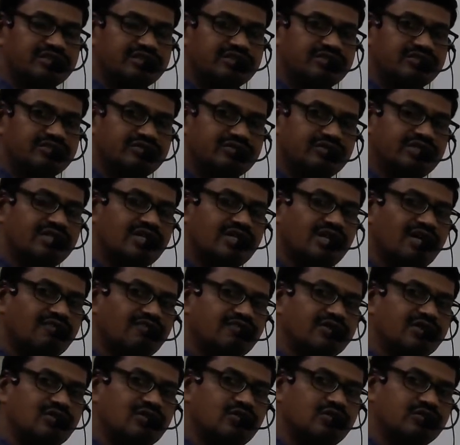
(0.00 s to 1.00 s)
so that
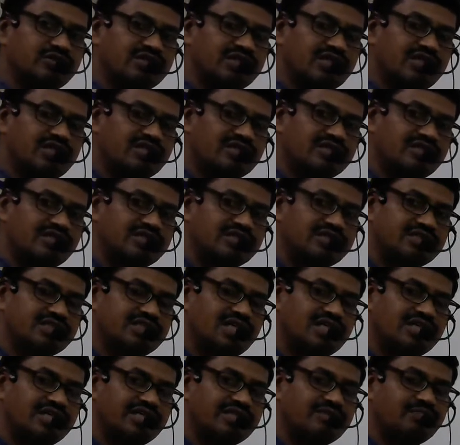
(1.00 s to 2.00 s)
after losing electrons
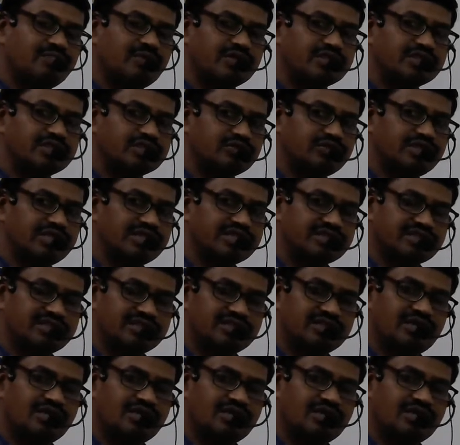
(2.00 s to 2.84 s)
they'll get positiveness